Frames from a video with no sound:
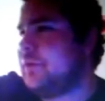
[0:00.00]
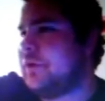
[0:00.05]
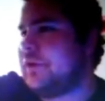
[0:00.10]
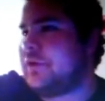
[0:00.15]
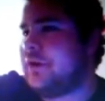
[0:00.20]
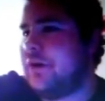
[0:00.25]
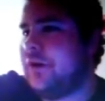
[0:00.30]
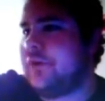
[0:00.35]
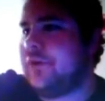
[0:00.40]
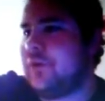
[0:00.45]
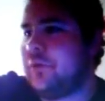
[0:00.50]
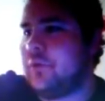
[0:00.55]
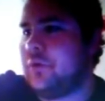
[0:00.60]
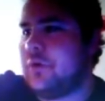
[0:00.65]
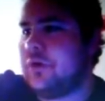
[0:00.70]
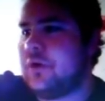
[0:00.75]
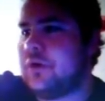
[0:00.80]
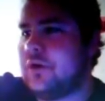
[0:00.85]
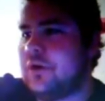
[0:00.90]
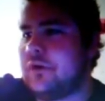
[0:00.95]
one called The
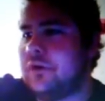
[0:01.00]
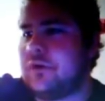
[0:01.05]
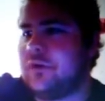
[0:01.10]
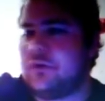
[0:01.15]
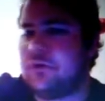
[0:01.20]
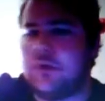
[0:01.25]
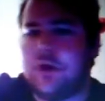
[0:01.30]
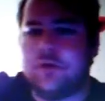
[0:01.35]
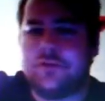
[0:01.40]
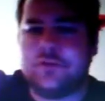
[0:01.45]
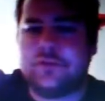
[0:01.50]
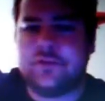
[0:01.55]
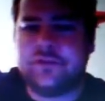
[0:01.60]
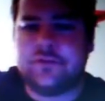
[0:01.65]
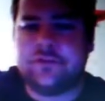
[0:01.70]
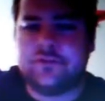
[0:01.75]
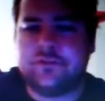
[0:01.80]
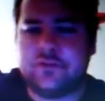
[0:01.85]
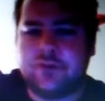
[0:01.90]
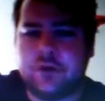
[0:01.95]
War of the
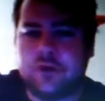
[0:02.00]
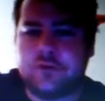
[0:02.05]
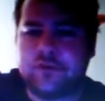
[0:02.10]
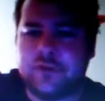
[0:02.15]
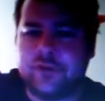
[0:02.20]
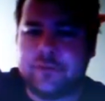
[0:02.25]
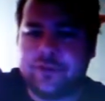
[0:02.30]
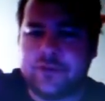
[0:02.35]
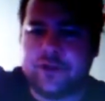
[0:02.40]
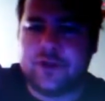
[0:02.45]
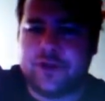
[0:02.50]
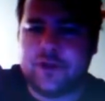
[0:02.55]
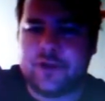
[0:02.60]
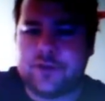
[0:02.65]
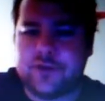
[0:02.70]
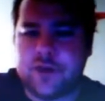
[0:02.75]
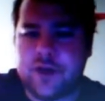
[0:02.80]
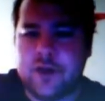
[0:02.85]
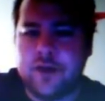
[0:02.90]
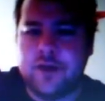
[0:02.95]
Roses or something like
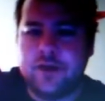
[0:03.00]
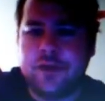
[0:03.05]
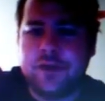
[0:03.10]
that.